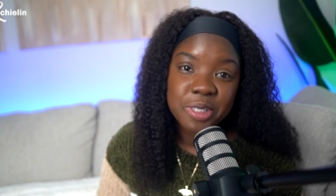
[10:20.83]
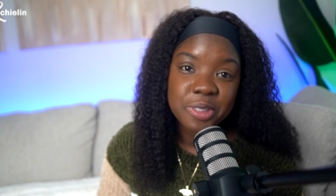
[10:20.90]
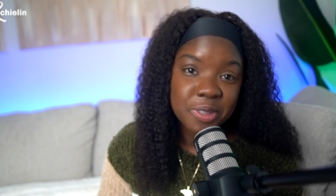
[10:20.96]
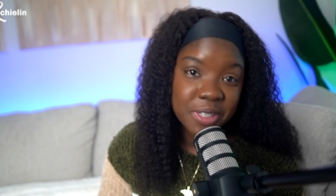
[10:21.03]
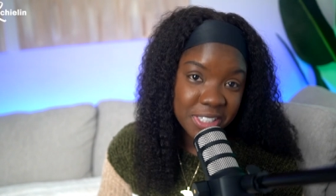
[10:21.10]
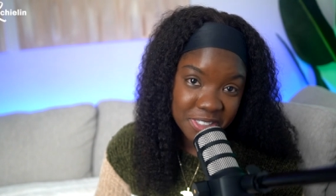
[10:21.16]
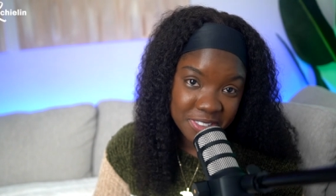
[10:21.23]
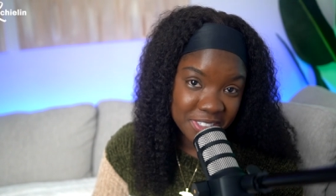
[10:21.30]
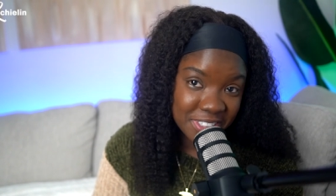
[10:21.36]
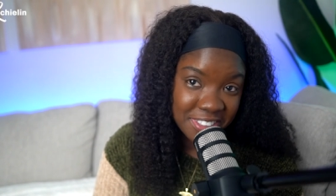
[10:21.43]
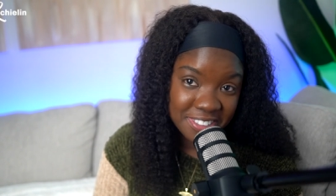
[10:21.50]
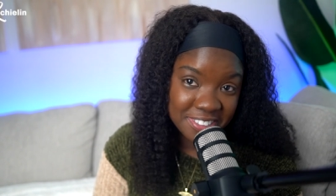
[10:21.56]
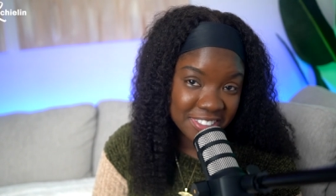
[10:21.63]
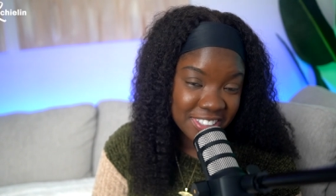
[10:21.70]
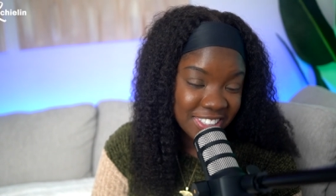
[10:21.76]

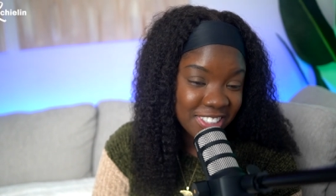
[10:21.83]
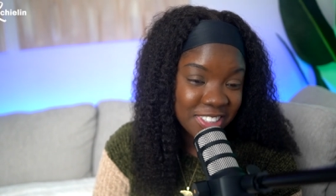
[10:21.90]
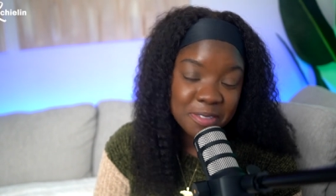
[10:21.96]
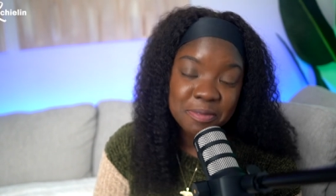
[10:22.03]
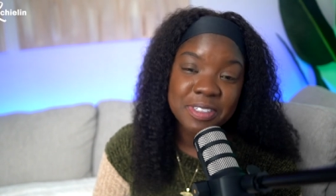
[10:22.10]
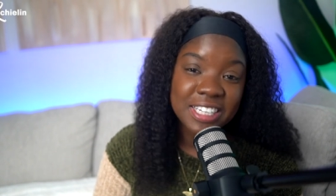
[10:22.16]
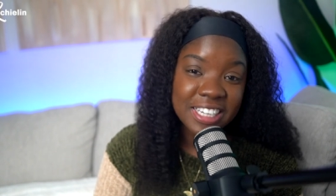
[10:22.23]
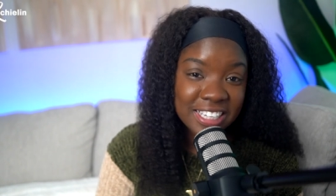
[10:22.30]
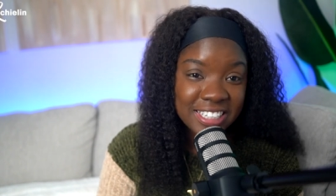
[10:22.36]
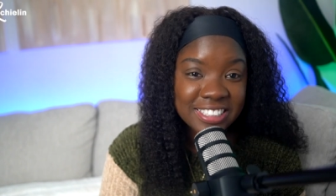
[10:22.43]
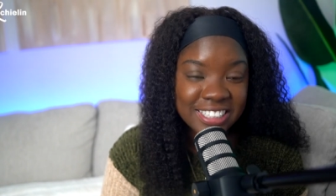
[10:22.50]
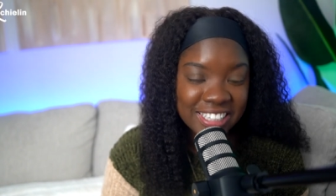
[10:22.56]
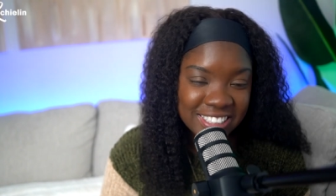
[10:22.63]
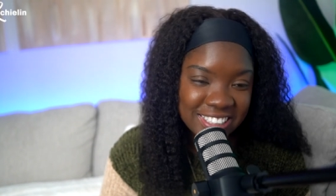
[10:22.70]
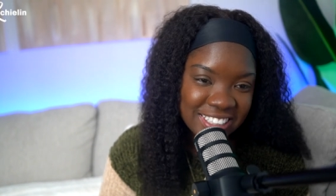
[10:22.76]
2023 is something
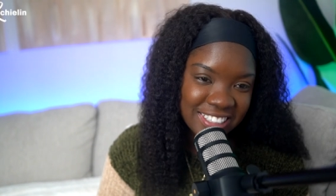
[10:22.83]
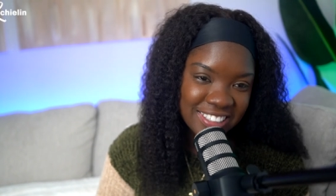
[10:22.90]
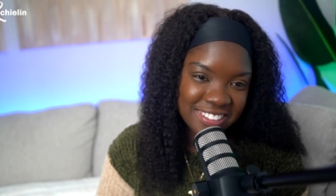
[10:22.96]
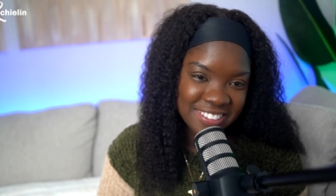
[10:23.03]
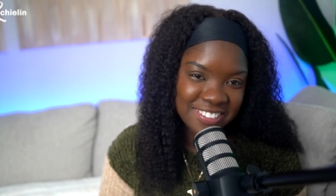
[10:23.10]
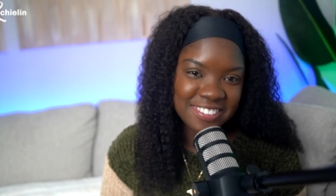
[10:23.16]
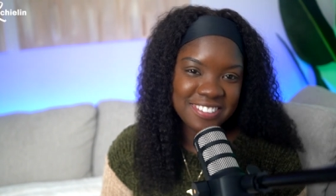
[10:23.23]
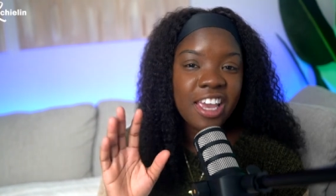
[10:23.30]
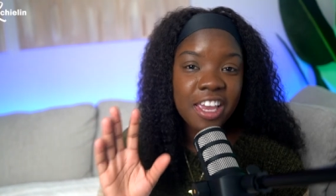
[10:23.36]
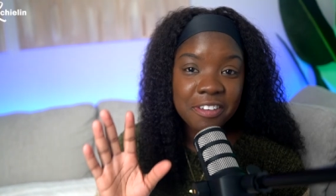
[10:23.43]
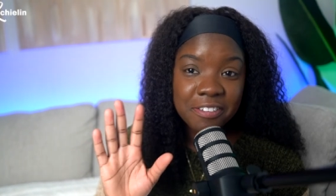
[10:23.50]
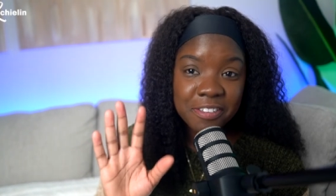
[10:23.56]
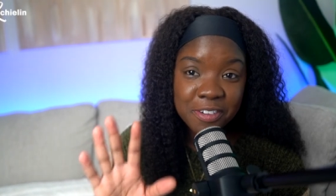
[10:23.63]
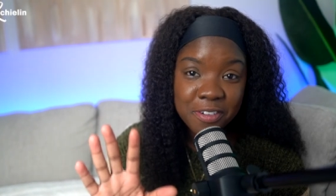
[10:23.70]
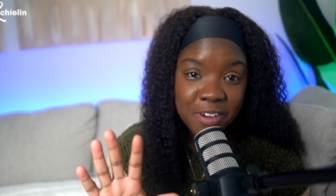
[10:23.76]
else, I tell you.
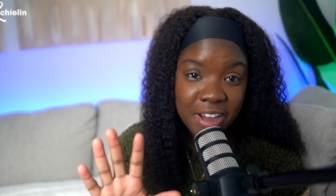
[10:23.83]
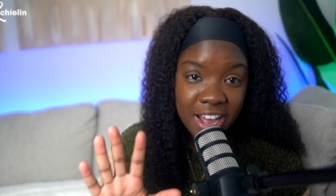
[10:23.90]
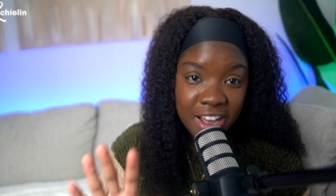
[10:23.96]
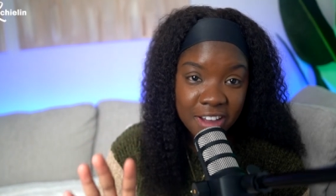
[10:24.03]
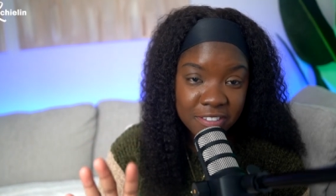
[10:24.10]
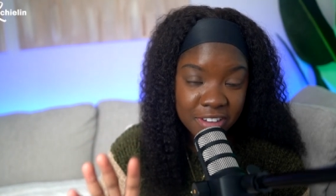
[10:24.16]
If you have